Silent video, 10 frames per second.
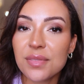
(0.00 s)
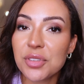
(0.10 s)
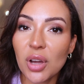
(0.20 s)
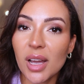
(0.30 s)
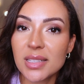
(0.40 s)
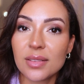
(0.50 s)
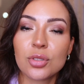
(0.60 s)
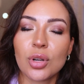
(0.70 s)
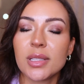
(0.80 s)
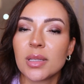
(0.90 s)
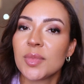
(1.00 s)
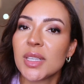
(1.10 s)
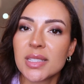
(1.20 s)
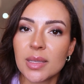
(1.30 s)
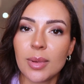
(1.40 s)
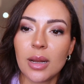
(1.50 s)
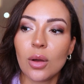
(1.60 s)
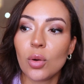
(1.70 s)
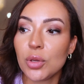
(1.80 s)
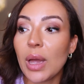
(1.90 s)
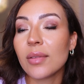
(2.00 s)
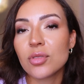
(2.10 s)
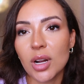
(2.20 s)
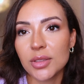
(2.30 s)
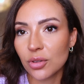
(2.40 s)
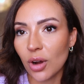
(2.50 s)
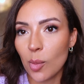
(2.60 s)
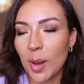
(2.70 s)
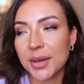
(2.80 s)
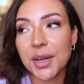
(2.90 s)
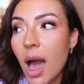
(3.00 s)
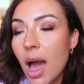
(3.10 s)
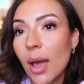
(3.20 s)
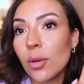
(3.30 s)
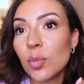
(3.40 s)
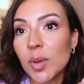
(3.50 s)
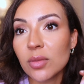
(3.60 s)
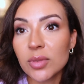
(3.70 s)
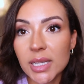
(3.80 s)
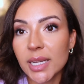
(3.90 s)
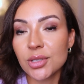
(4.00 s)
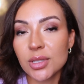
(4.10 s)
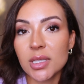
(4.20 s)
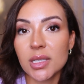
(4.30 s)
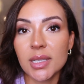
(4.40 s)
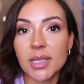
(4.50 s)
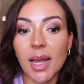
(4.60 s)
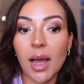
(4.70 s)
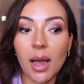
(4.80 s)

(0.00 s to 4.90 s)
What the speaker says: If you guys have tried something similar or you have tried the Growband, I would be really interested in